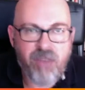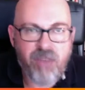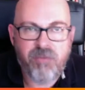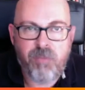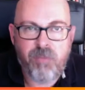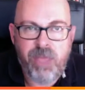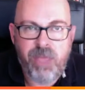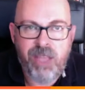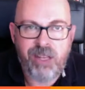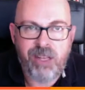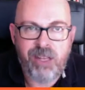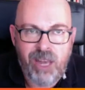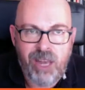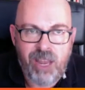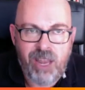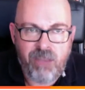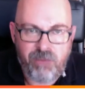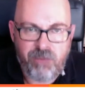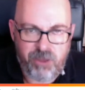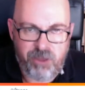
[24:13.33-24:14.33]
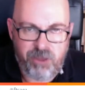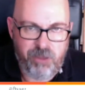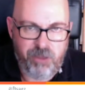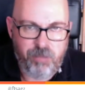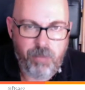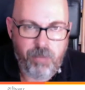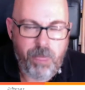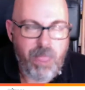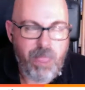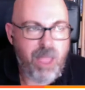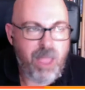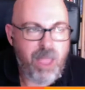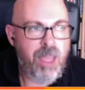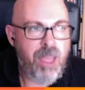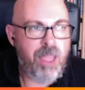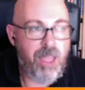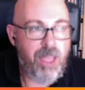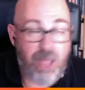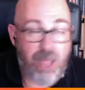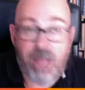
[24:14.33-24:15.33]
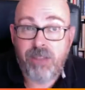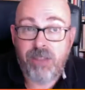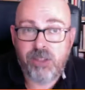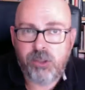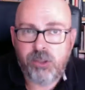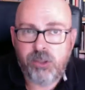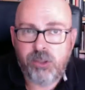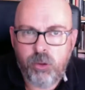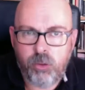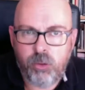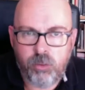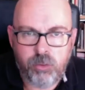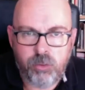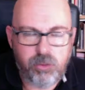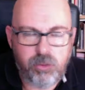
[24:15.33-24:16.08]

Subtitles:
been living at school.